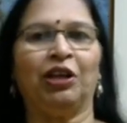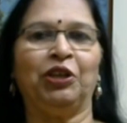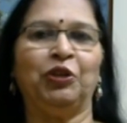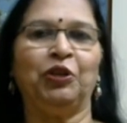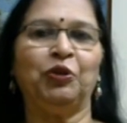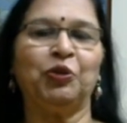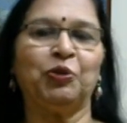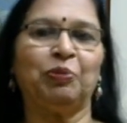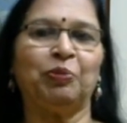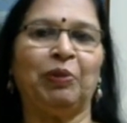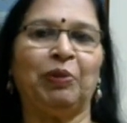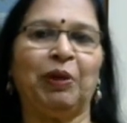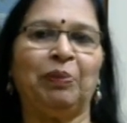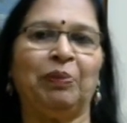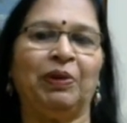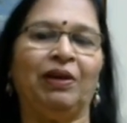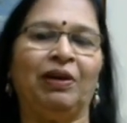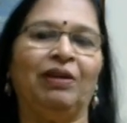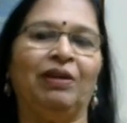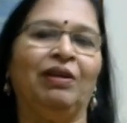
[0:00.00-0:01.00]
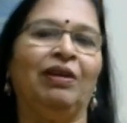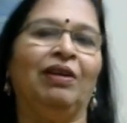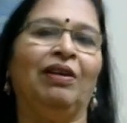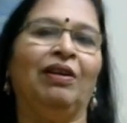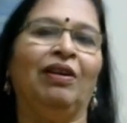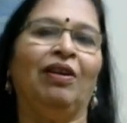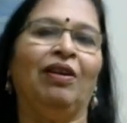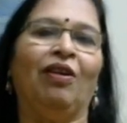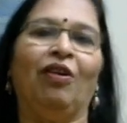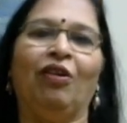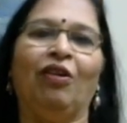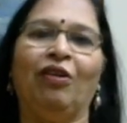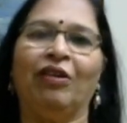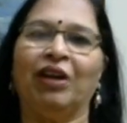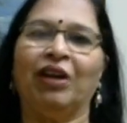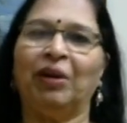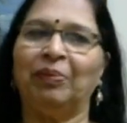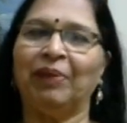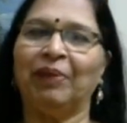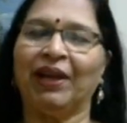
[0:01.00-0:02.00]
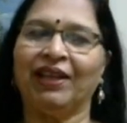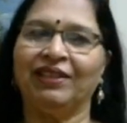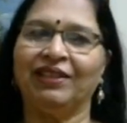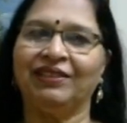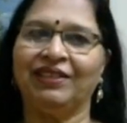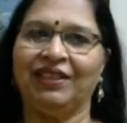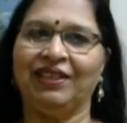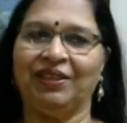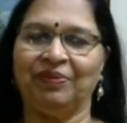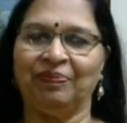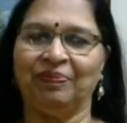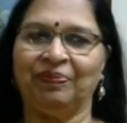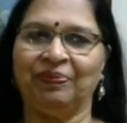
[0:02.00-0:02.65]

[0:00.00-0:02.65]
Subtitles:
a newspaper or a magazine.